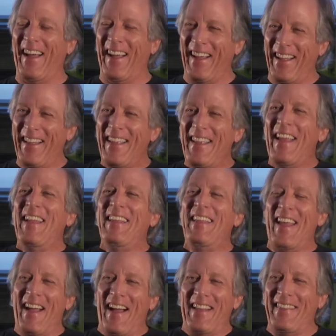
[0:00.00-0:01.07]
you didn't, you could have.
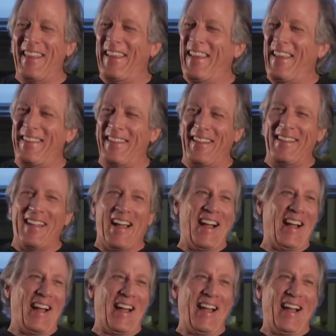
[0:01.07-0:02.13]
Yeah, I think he's
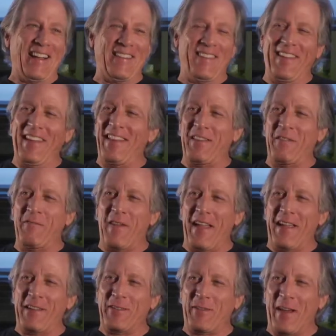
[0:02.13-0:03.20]
I think he's in
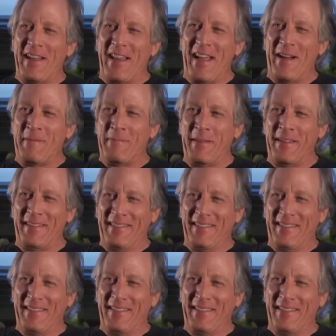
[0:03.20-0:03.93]
Vegas right now. But